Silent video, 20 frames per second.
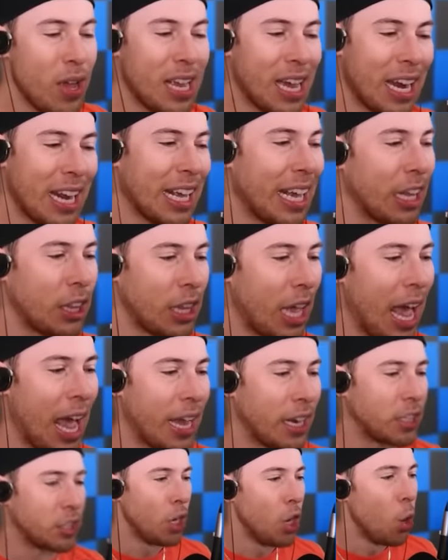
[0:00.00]
we gotta get the
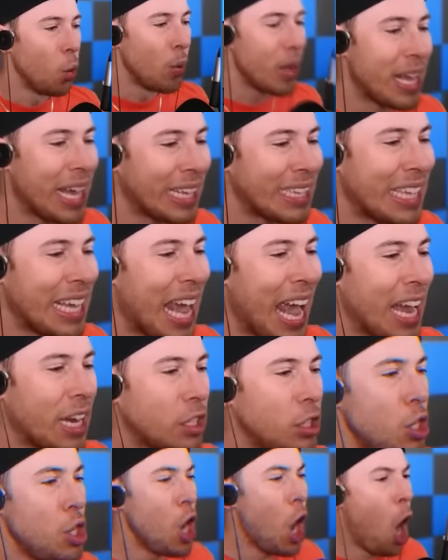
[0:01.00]
eggs. We get the
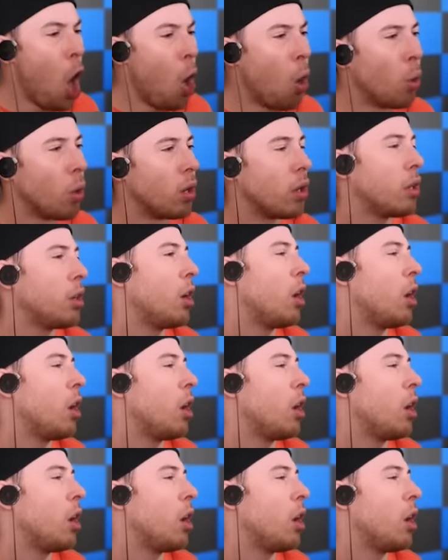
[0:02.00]
eggs. No!